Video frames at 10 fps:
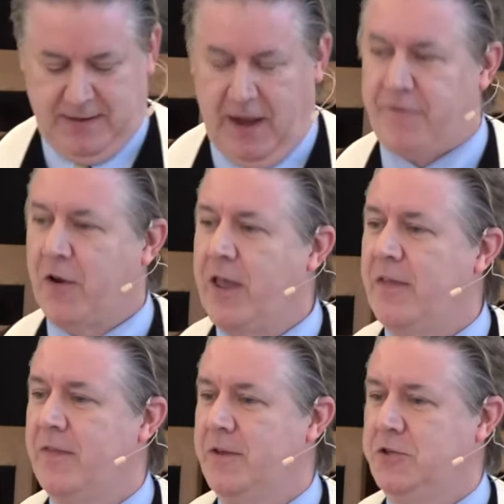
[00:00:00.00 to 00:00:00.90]
I
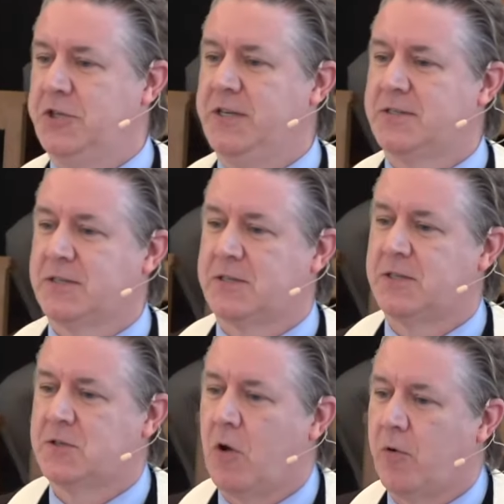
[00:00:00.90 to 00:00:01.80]
forget that Jesus
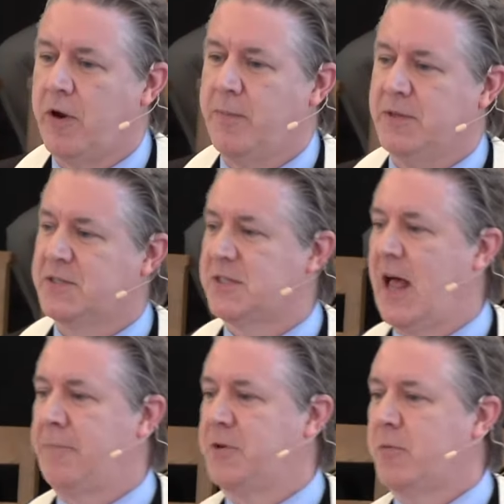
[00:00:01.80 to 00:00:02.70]
has already been
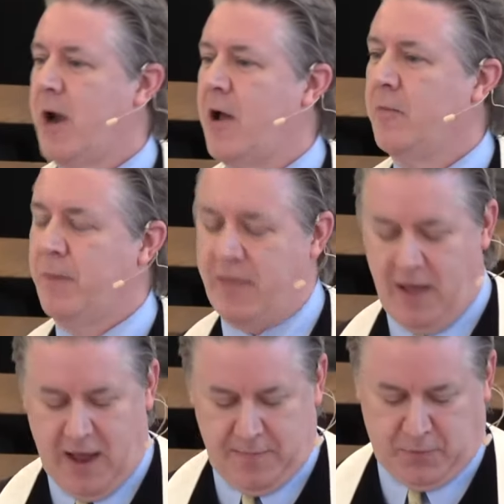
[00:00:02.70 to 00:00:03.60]
slapped around by the
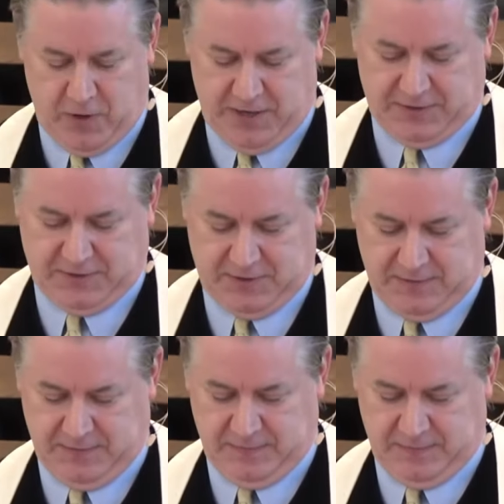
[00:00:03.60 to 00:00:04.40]
high priest.